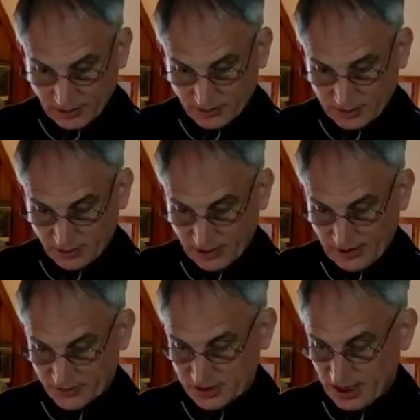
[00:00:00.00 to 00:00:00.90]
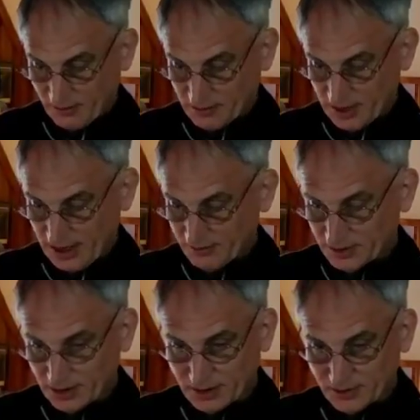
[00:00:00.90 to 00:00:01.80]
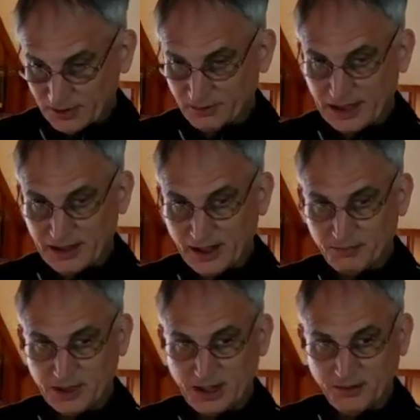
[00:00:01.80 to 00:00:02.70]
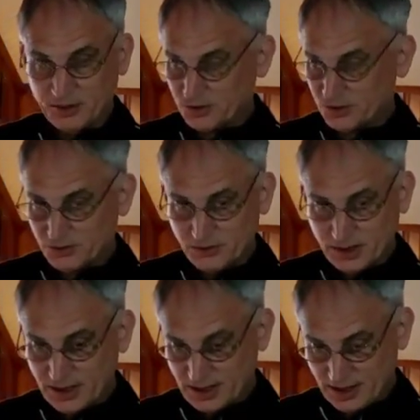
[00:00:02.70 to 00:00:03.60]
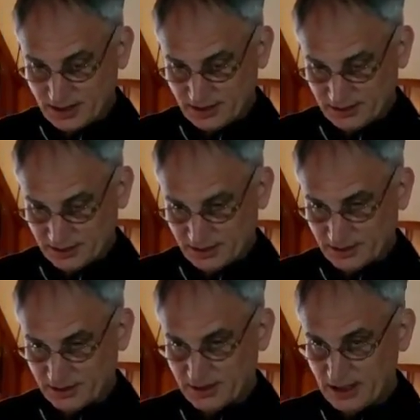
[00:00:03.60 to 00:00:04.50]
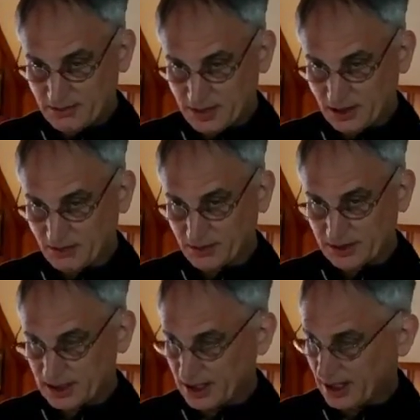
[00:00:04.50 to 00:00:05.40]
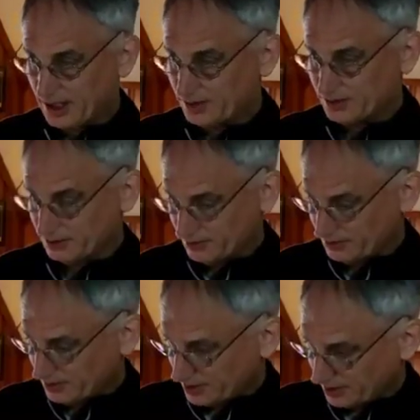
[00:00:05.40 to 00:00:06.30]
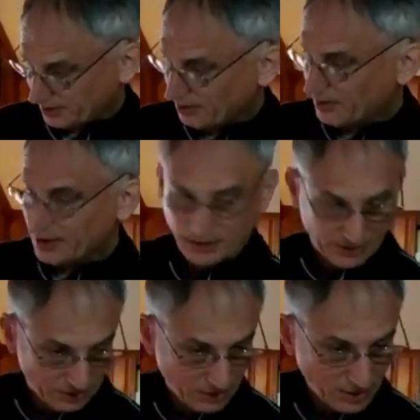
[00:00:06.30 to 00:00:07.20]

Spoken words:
We don't have sound. We may not be able to do the theme here. What the heck is going on here? Oh, I know it.